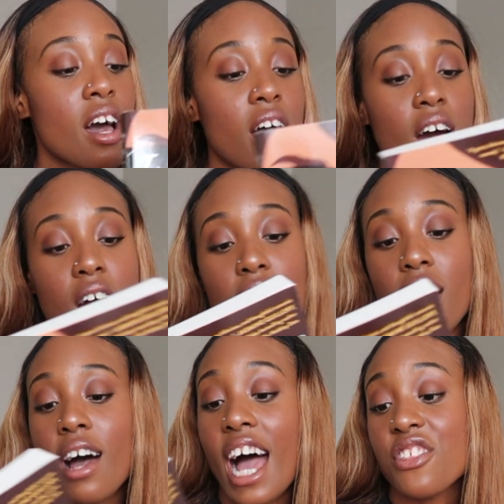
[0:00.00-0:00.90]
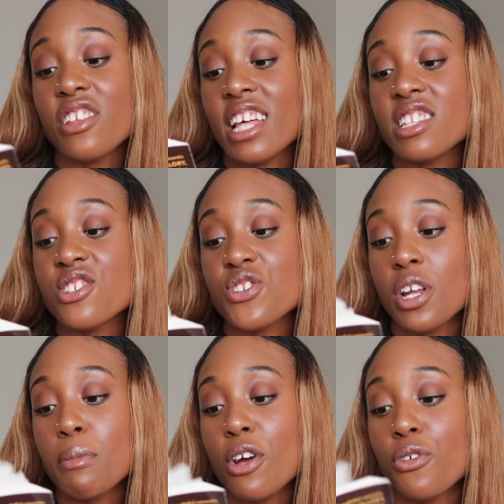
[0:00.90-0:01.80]
I think that this is
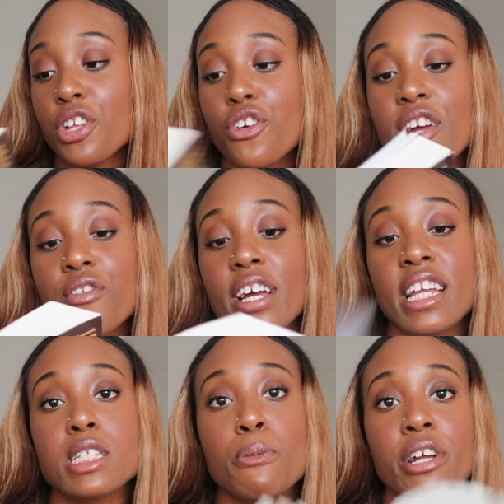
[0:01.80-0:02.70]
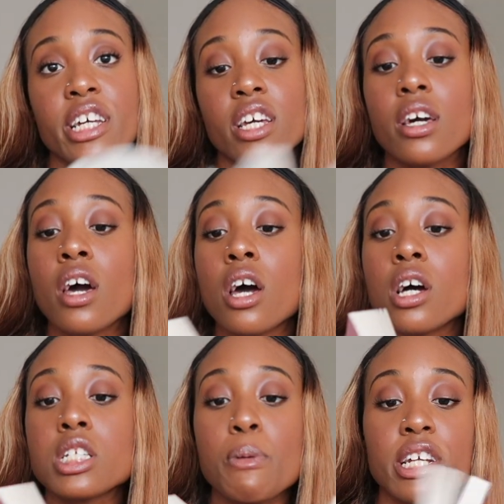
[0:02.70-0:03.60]
gonna be a really great read. It's pretty
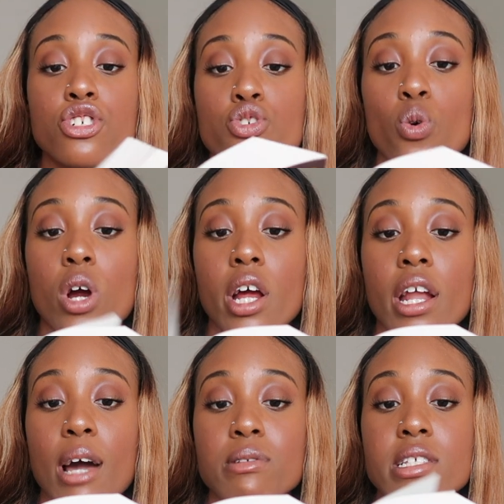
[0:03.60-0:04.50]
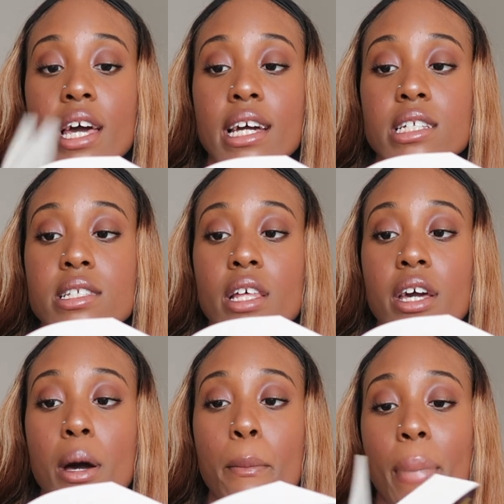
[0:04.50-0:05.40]
short, I would say. It's
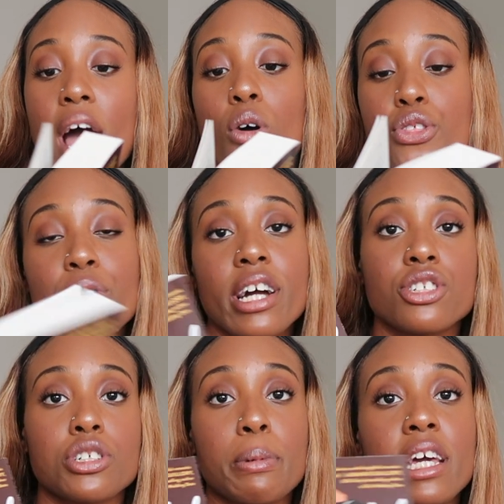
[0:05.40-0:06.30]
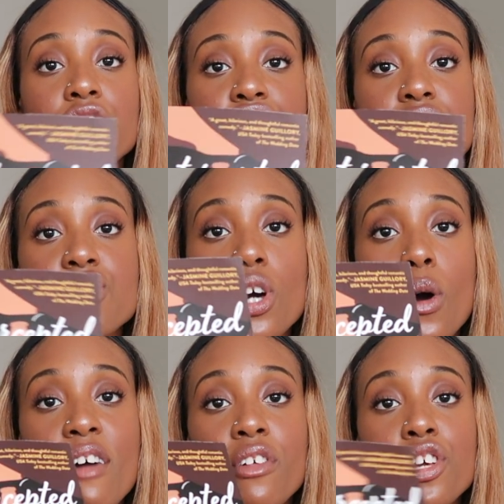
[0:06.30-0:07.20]
like about 300 pages, so
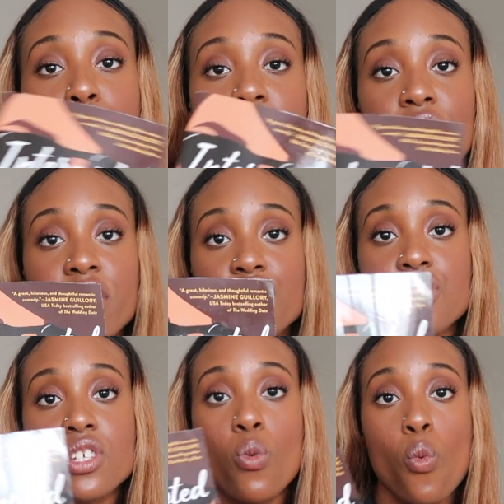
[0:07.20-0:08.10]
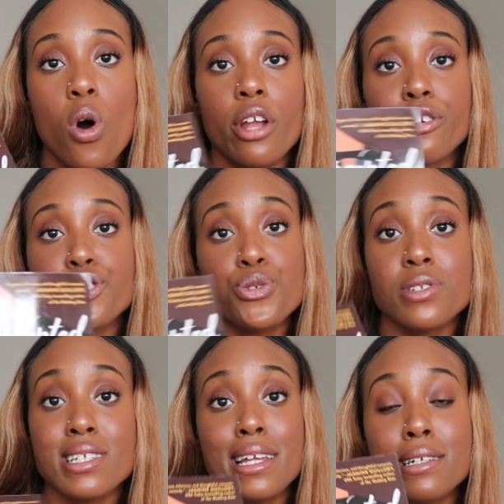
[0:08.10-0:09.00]
I feel like you can finish this in 1 or 2
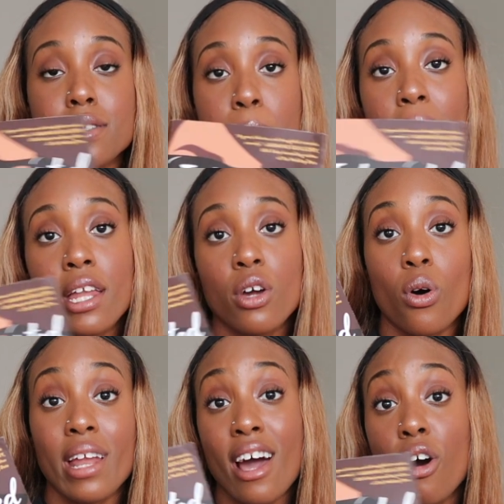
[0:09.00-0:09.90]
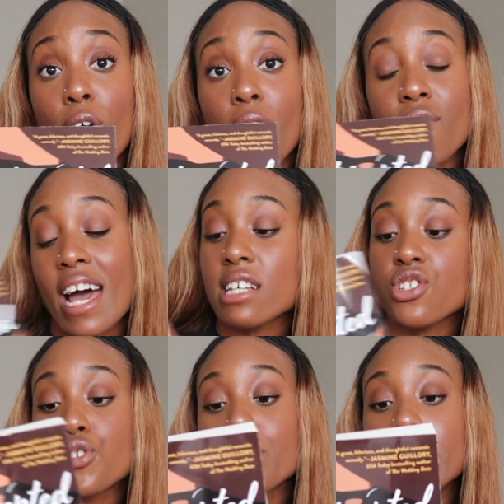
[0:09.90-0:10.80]
sittings depending on how fast
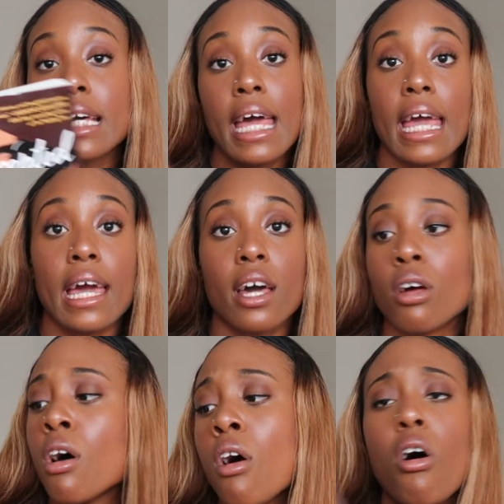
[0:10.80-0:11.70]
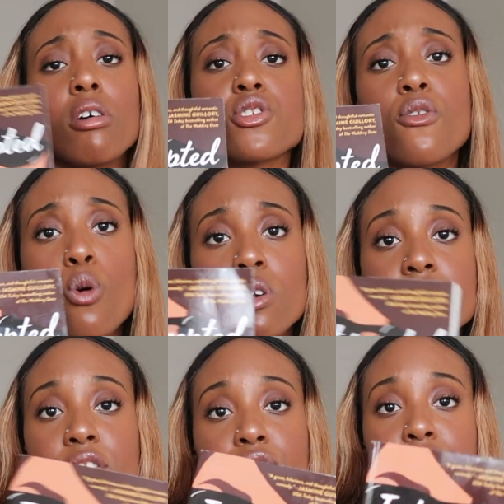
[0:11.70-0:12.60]
you read, and also of
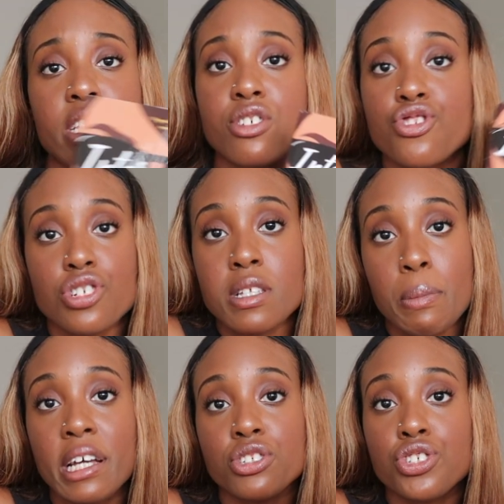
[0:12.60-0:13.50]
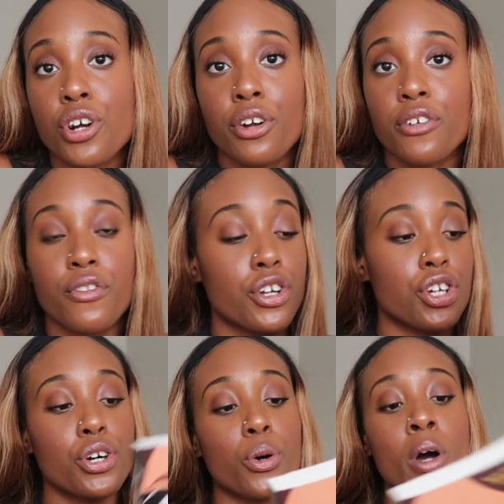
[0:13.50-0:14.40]
course if this is just a page turner for
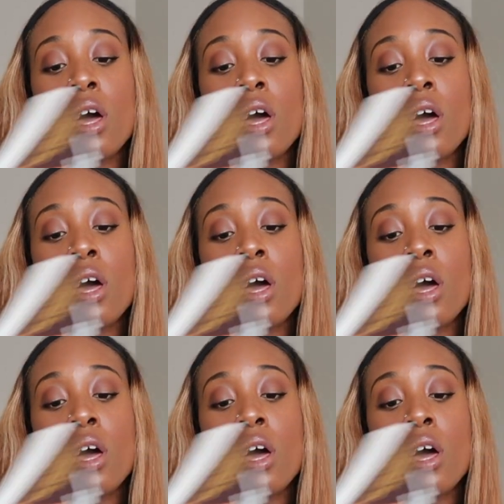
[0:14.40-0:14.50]
you.